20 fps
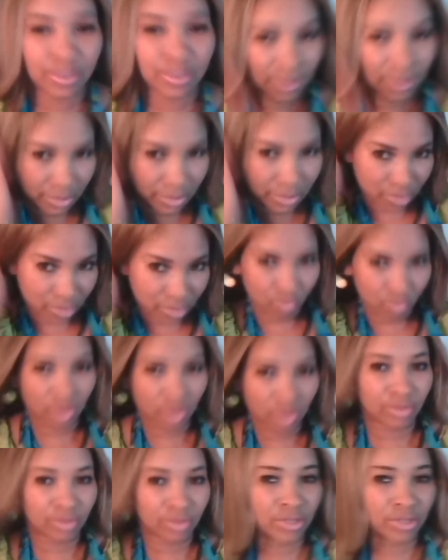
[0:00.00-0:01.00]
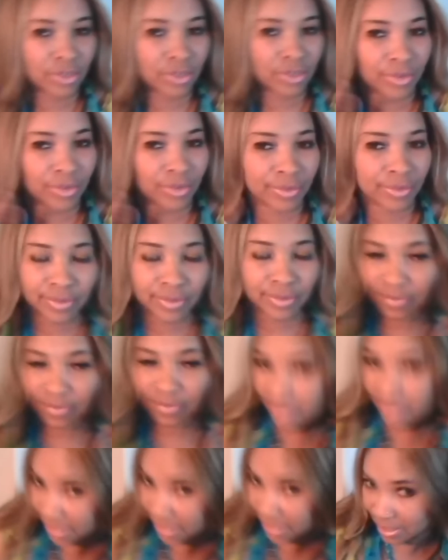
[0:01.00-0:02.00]
put some rollers in her, if
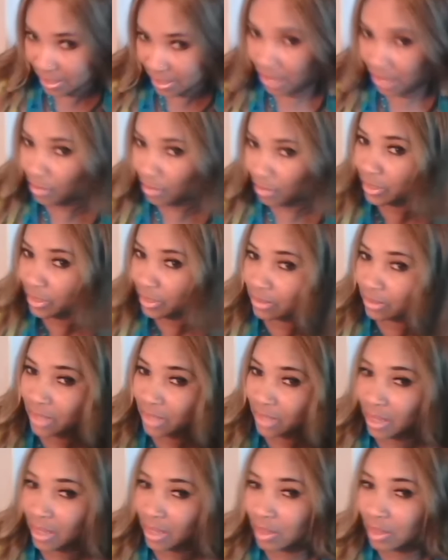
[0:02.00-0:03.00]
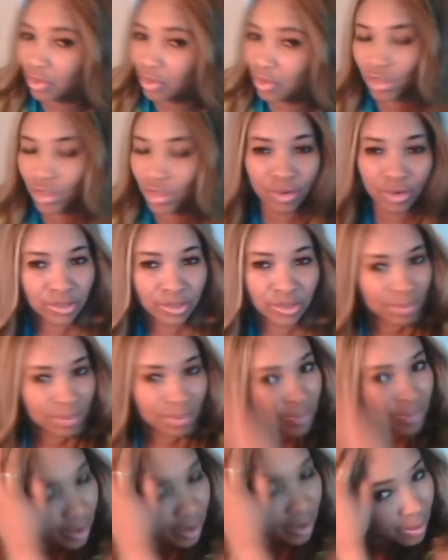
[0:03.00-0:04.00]
I set her with some satin lotion or some
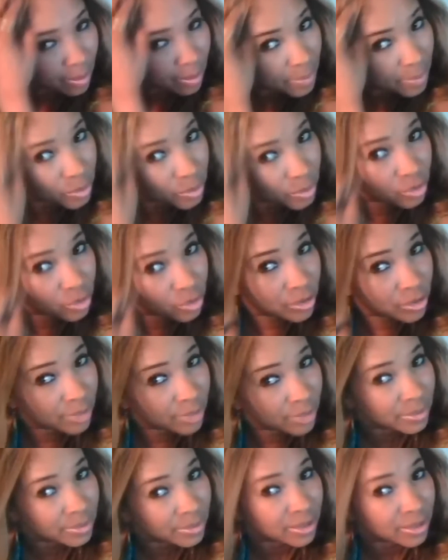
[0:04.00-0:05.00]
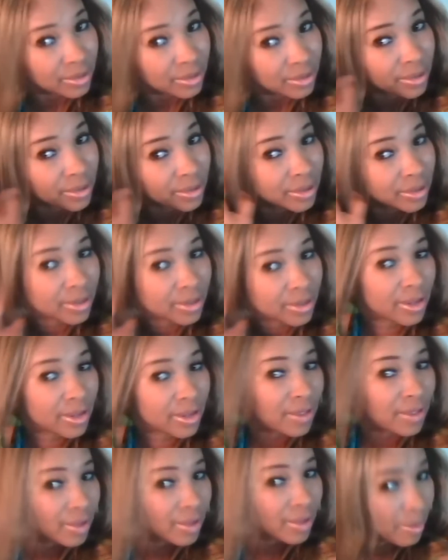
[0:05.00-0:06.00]
mousse or something,
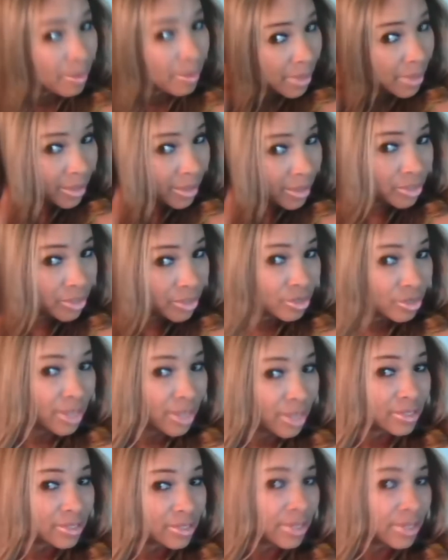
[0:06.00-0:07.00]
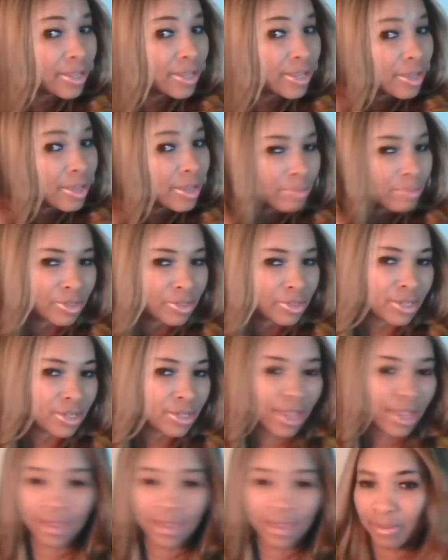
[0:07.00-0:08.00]
and come back and let you guys see. But
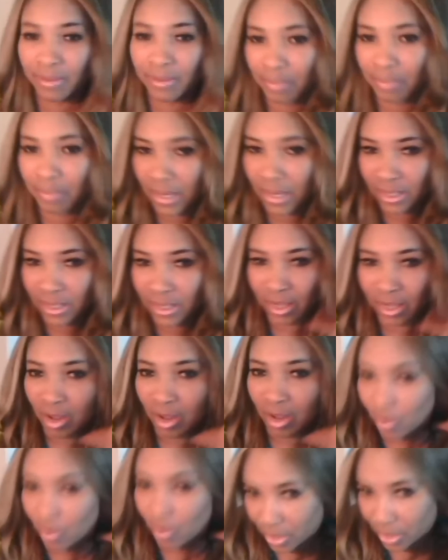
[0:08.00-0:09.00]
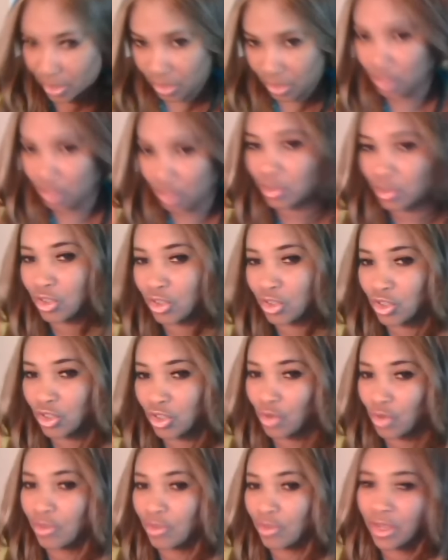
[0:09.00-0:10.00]
today, basically all I wanted to do was to show
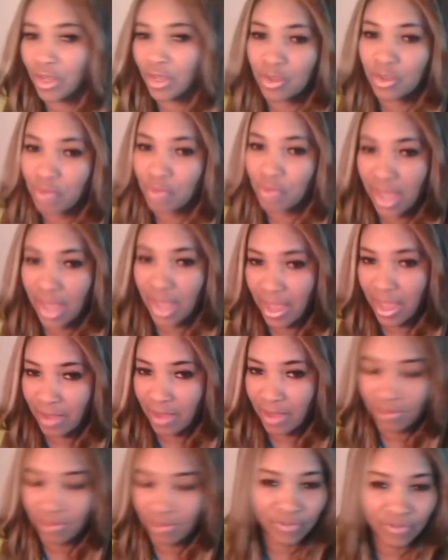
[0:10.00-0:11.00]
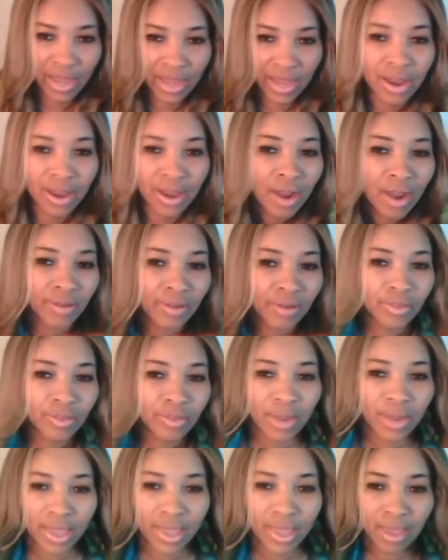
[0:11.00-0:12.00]
you that you can flat iron the
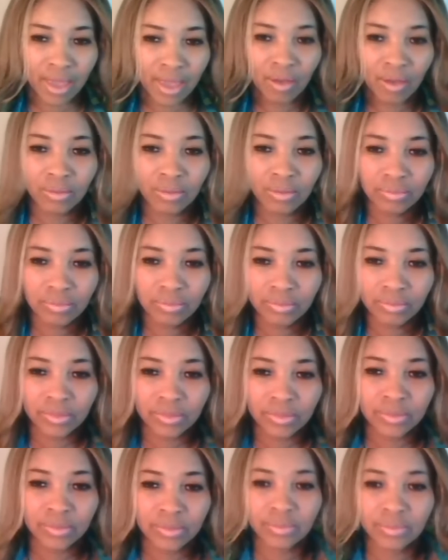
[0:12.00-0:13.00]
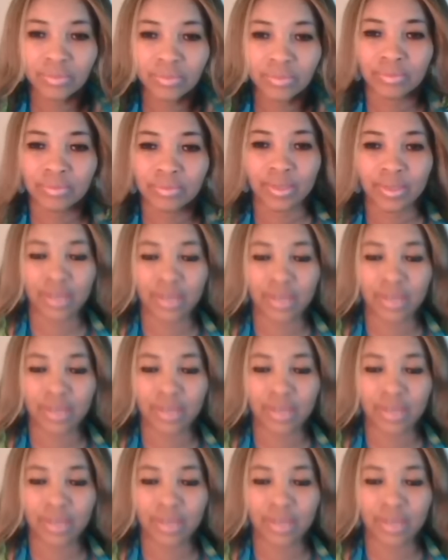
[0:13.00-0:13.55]
Raquel, and you